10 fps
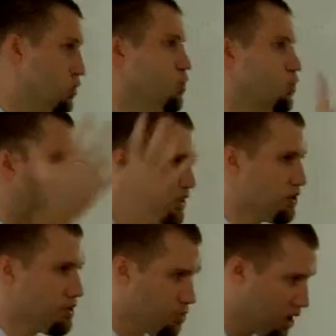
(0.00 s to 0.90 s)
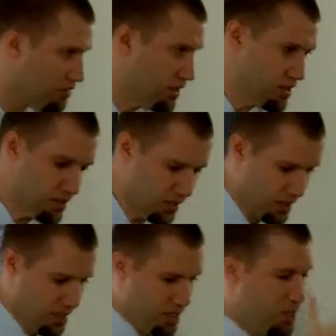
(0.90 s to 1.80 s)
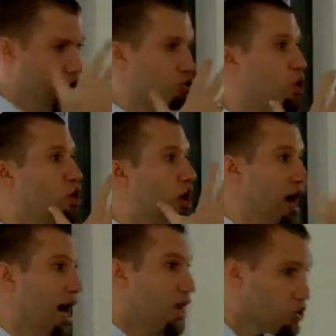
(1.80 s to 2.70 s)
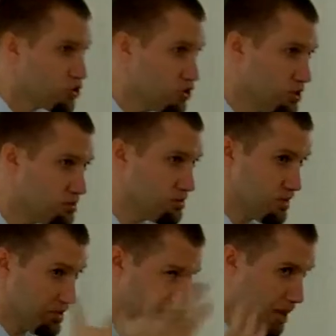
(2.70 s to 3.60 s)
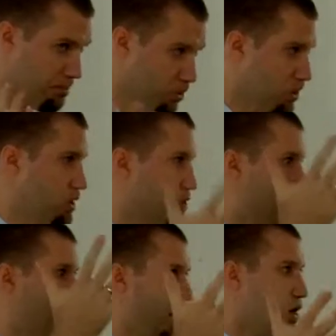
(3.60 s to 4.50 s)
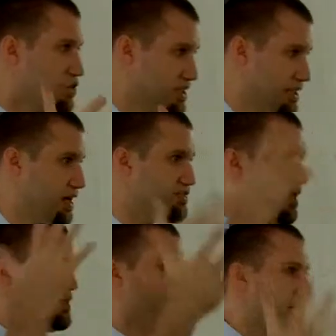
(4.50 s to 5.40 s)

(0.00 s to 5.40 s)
you who killed the prophets, your house," the temple, "your house is left